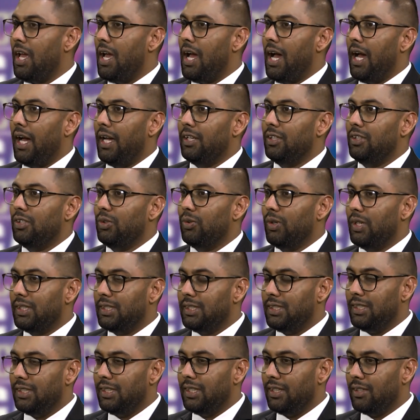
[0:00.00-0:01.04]
and you are
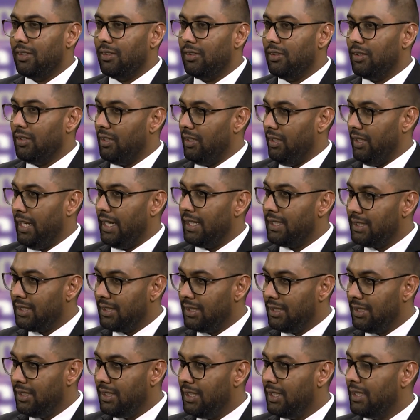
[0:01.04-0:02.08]
seeing, yes,
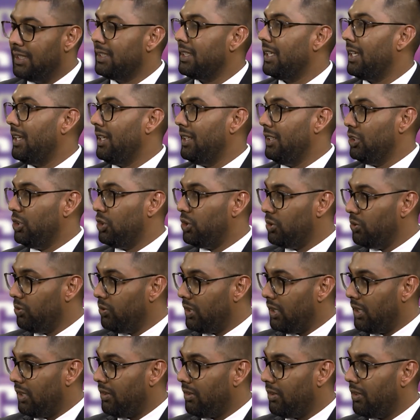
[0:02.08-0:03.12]
he is an
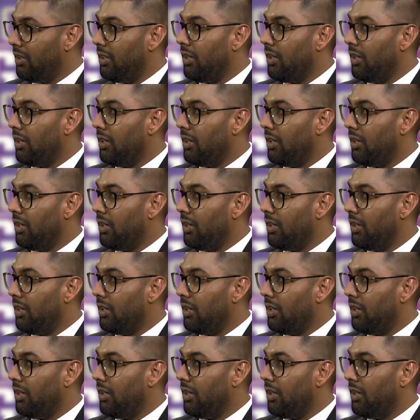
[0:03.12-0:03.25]
intruder,